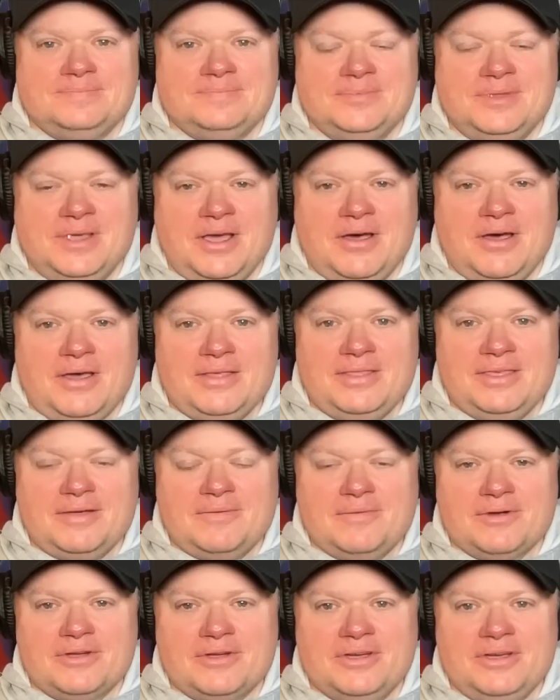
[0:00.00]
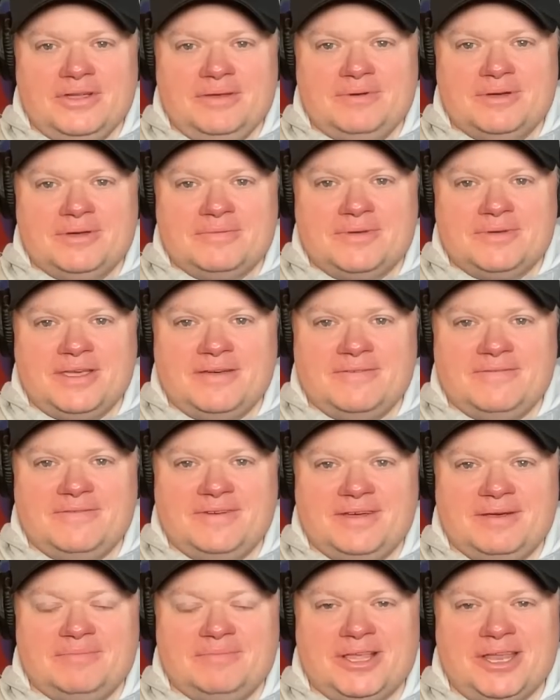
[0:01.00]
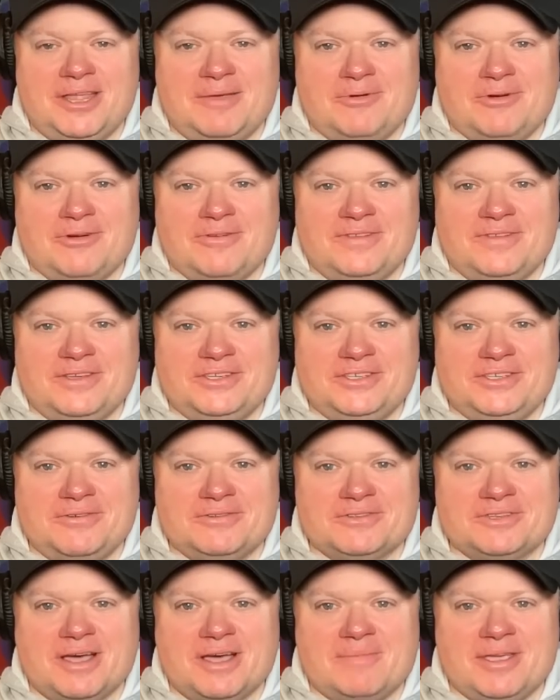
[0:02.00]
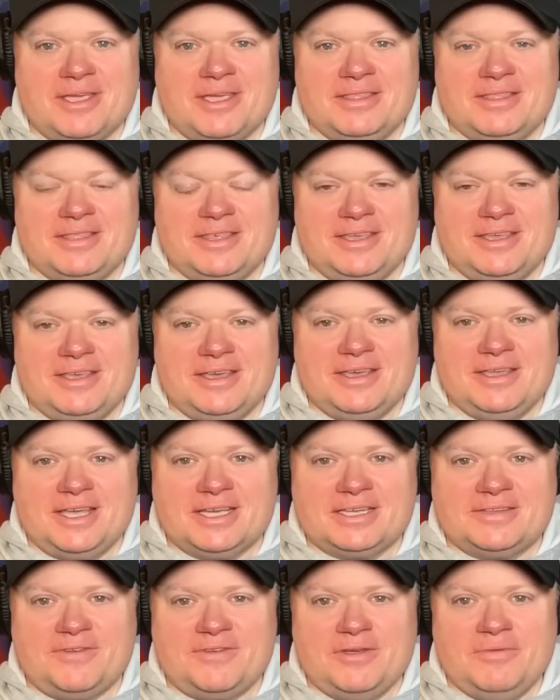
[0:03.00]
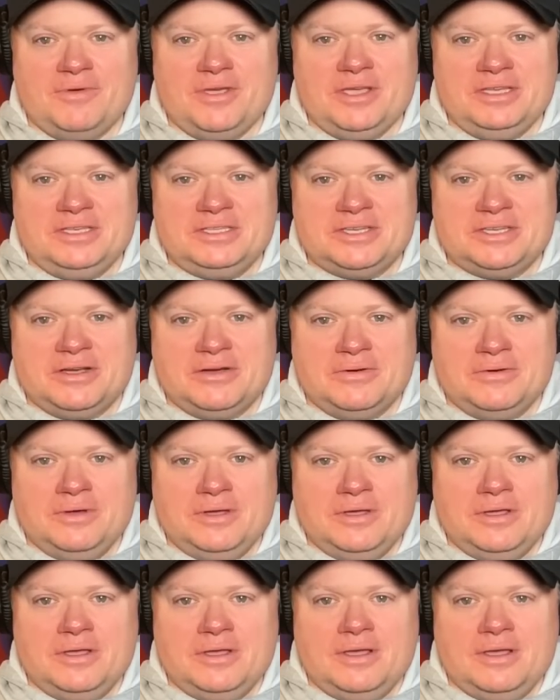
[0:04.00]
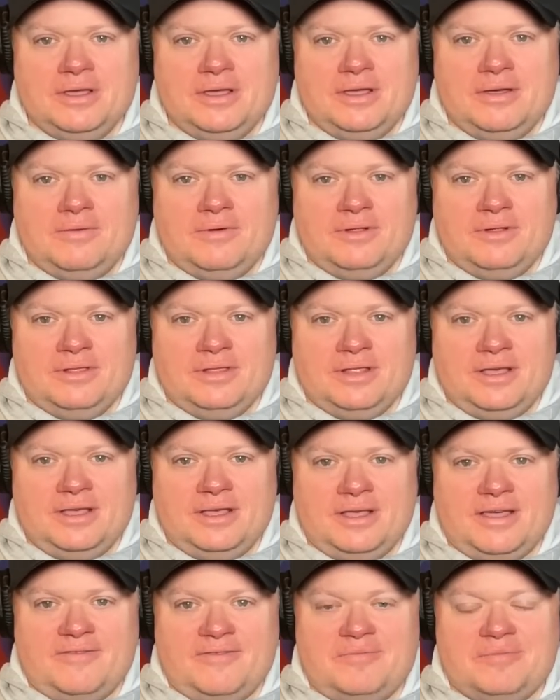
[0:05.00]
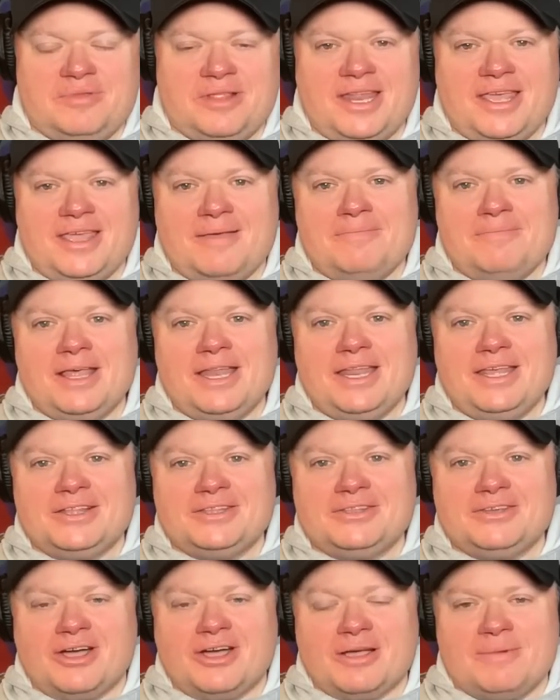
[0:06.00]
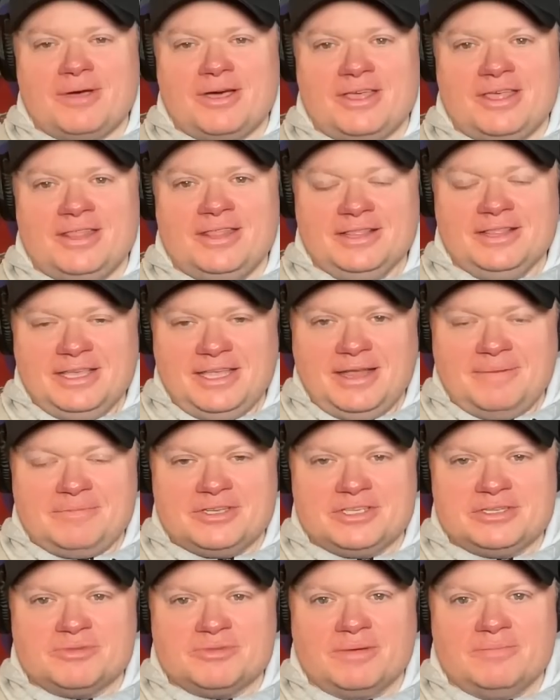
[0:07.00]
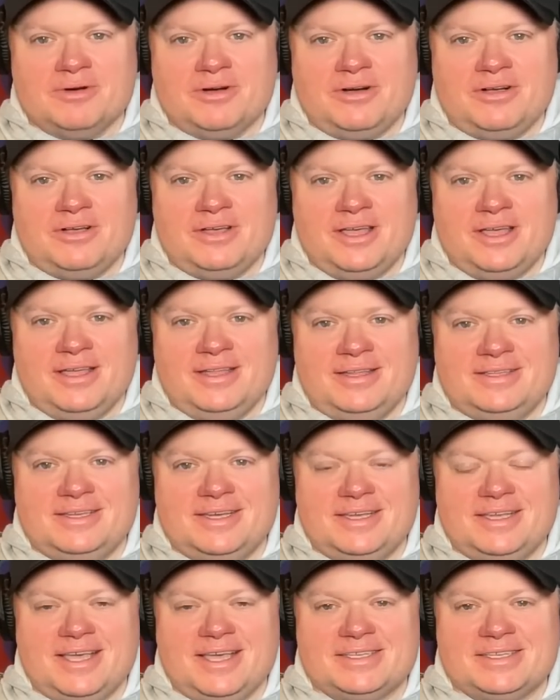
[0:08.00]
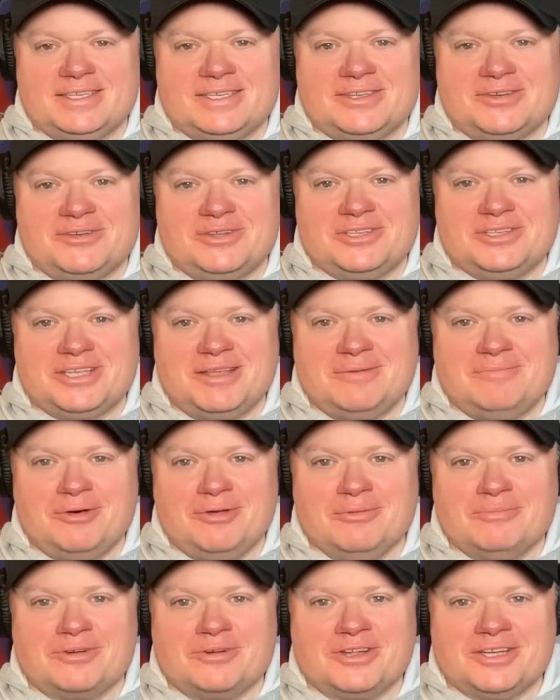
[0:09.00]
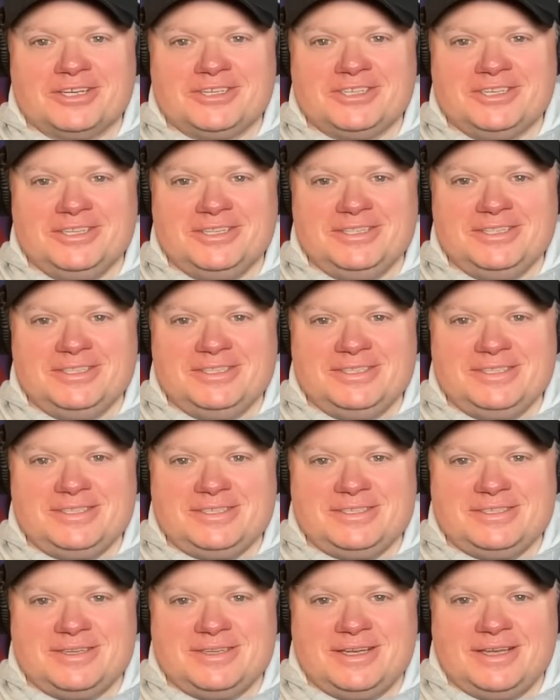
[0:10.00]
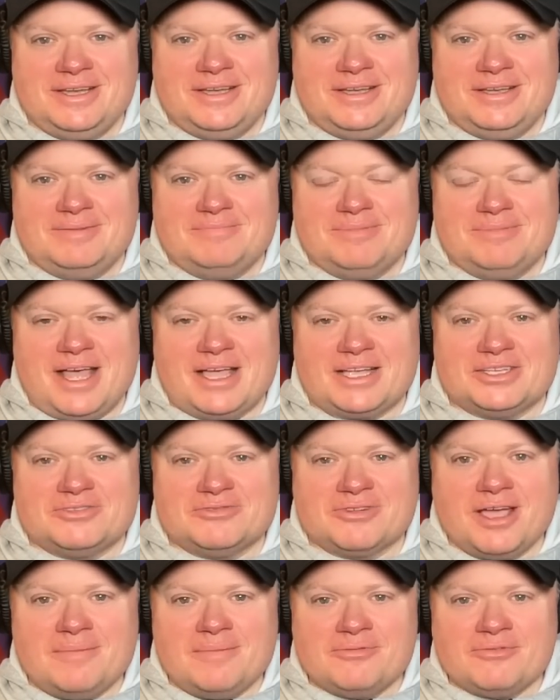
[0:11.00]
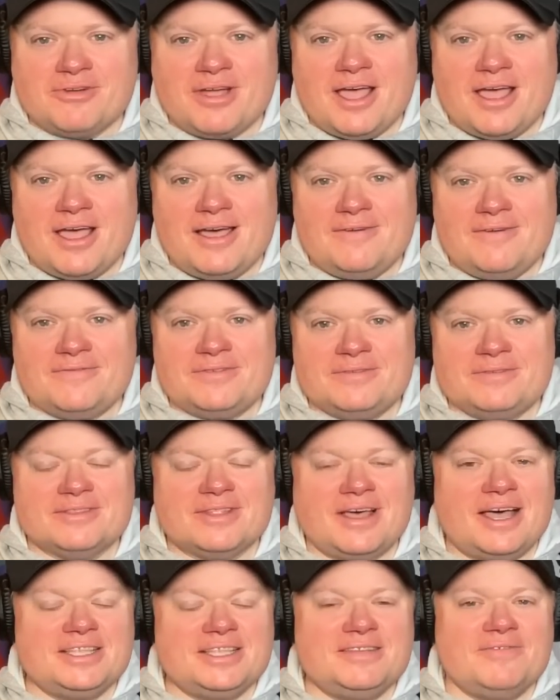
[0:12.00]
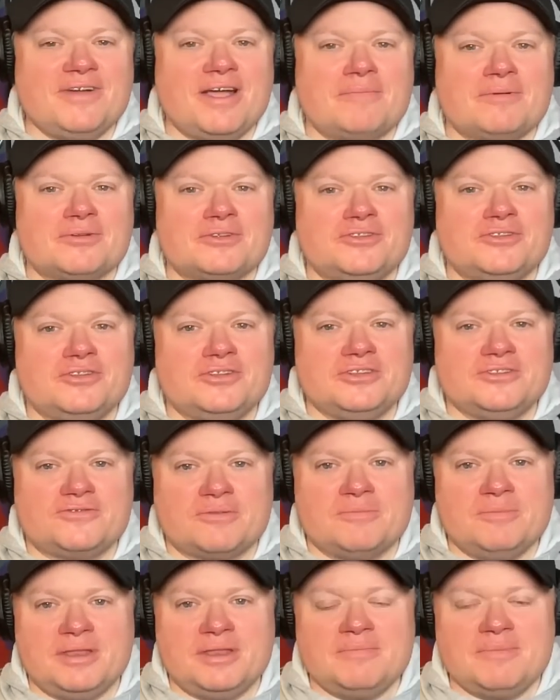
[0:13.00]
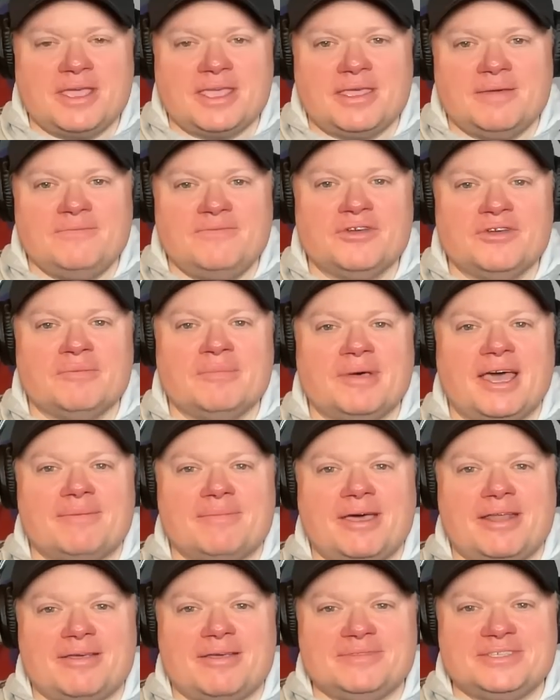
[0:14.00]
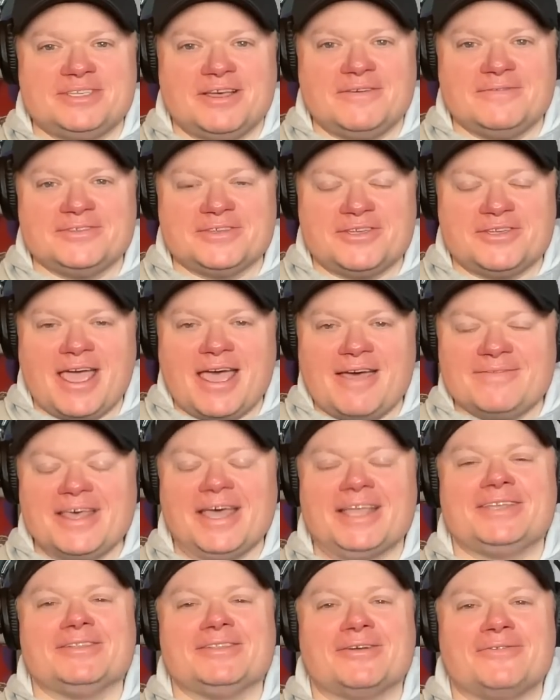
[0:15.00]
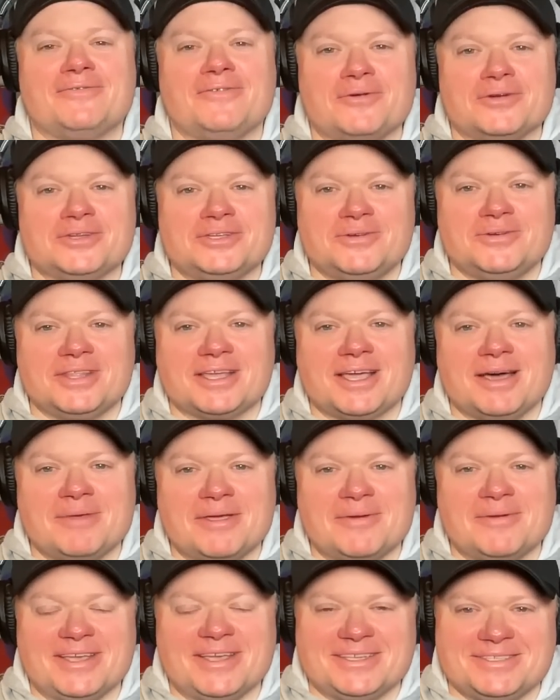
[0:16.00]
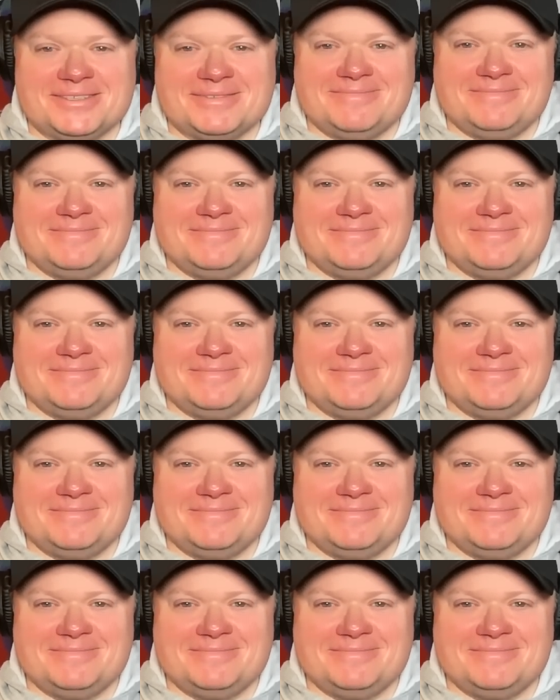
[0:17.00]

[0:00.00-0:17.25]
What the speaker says: No, I think we're good, but we have plenty more of these shows coming in the next few weeks. So we'll have plenty to talk about in the lead up to spring ball. And yes, as Tony said, bold predictions, black stripe draft, lots of opportunities for me to make him feel bad about himself. So you have that to look forward to in the coming weeks.